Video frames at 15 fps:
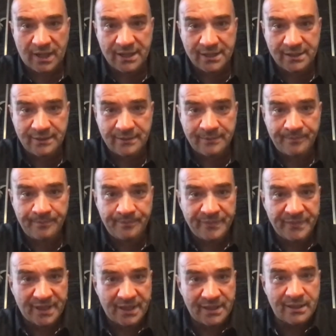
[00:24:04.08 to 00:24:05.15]
it
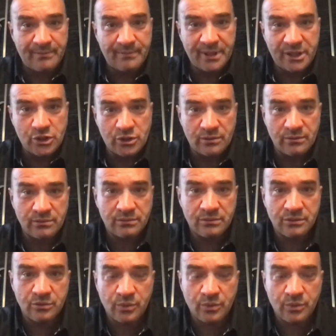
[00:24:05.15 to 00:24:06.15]
and then measure what